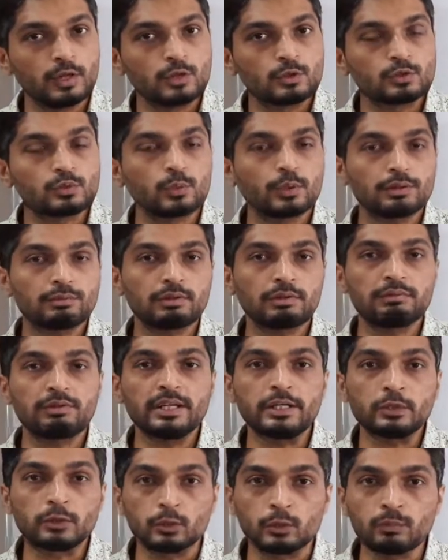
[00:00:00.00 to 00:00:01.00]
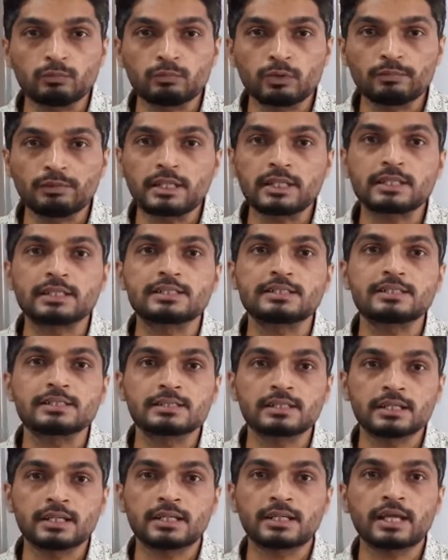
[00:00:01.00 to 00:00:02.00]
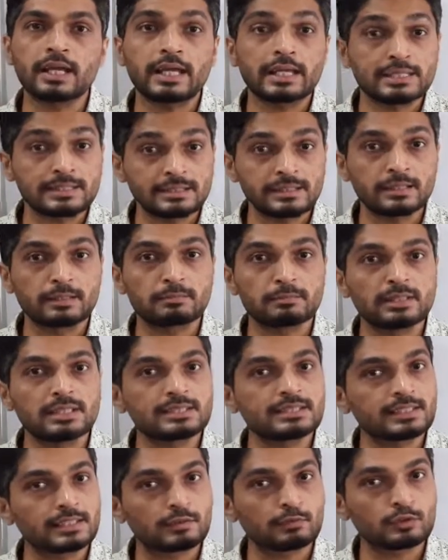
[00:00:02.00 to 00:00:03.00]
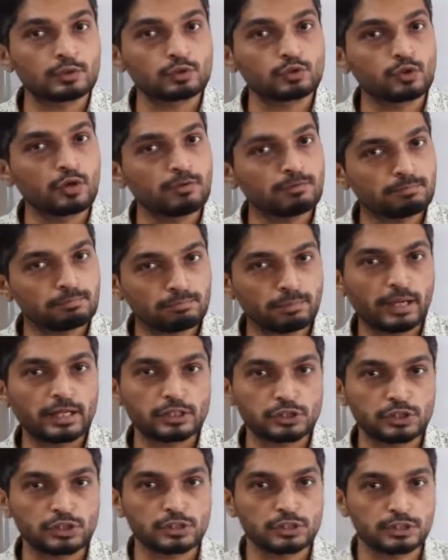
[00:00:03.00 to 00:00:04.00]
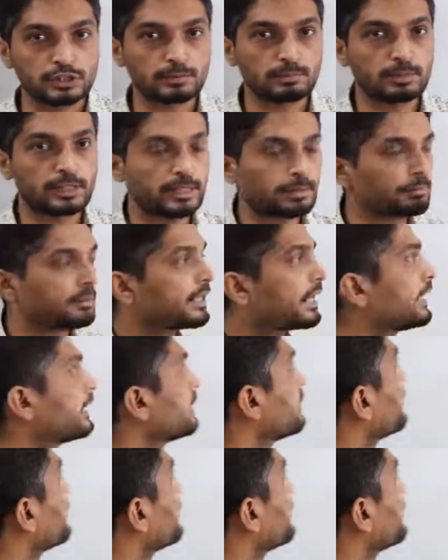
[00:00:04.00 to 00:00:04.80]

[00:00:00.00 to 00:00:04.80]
So what will we do? We will consider Sn be a sequence of partial sum. Let me write